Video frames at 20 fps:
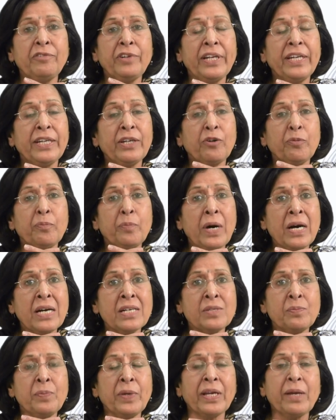Wearing a
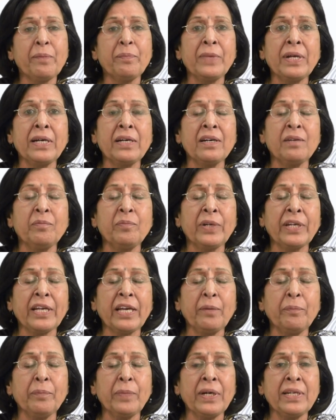mask became
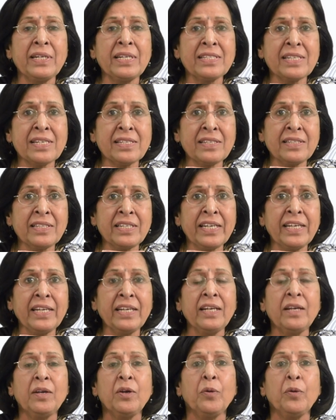a necessity,